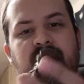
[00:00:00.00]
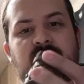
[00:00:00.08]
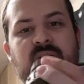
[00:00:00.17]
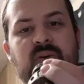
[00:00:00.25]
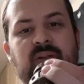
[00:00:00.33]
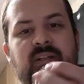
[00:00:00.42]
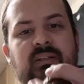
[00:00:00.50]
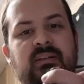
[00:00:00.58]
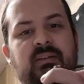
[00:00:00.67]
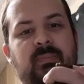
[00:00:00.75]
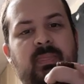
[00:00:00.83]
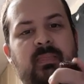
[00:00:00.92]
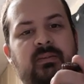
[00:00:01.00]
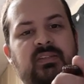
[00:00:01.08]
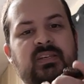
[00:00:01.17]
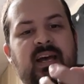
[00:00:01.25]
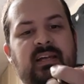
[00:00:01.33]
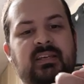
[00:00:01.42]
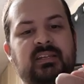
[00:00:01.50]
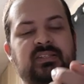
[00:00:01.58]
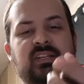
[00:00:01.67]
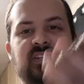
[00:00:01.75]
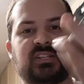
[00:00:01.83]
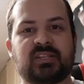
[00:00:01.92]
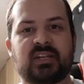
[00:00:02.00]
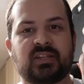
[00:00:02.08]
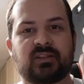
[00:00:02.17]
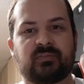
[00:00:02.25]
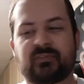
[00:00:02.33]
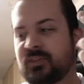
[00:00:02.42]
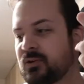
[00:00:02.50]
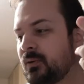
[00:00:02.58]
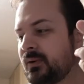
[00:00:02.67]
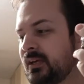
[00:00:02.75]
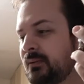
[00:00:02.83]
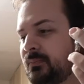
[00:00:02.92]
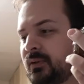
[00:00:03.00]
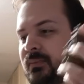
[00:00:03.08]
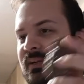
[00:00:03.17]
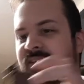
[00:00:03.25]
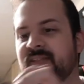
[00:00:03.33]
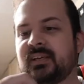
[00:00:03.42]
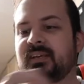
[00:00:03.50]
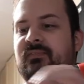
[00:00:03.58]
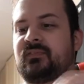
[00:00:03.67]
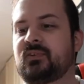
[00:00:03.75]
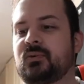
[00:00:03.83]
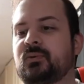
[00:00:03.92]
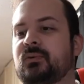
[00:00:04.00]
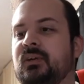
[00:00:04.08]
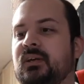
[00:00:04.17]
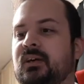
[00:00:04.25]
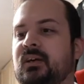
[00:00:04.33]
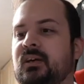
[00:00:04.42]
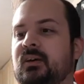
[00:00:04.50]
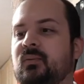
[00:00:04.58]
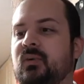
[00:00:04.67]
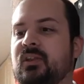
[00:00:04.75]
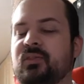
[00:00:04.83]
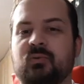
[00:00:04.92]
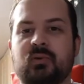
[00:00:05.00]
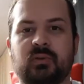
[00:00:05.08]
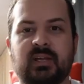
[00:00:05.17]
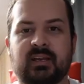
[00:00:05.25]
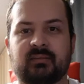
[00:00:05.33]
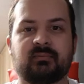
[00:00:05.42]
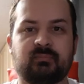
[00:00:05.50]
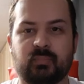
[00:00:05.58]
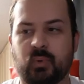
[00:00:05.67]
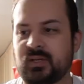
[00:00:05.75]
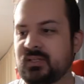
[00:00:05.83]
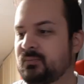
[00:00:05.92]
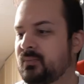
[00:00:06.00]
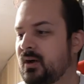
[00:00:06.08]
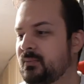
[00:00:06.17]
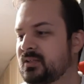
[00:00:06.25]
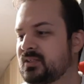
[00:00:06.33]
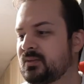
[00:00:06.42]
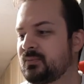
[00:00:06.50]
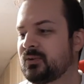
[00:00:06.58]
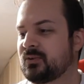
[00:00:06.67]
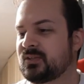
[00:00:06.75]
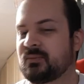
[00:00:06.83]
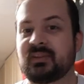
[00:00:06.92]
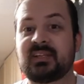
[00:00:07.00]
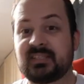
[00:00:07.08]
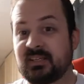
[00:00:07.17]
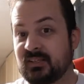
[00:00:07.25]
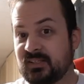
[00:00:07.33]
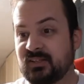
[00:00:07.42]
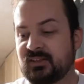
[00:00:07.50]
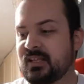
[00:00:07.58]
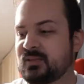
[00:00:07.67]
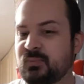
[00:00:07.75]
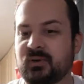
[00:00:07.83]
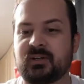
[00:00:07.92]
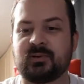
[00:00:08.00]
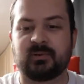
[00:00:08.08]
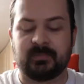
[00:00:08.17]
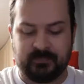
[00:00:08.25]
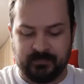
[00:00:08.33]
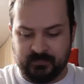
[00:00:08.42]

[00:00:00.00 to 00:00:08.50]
Cool. So yeah, it's just another throwing implement. Like if you want to throw like a poison bomb at someone or something. That's pretty cool.